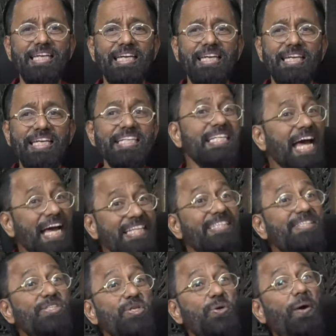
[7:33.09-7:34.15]
It
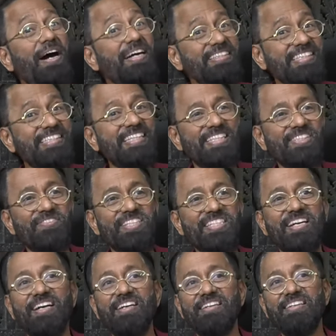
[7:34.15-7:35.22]
has nuances which
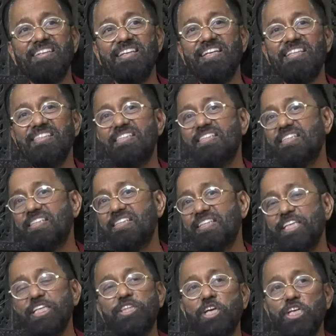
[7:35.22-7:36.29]
are
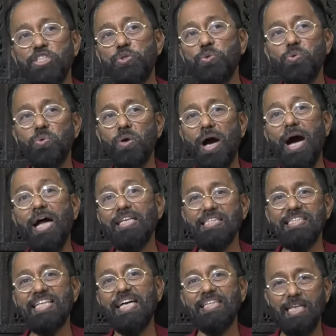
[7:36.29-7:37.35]
hitherto
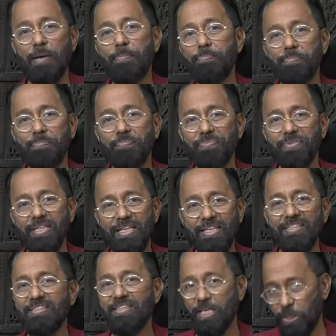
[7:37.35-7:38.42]
undone up
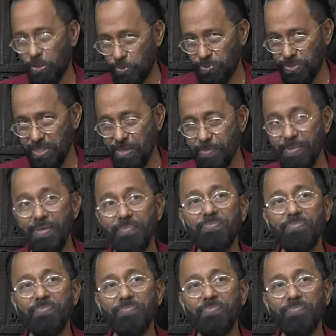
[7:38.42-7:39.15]
in Telugu cinema.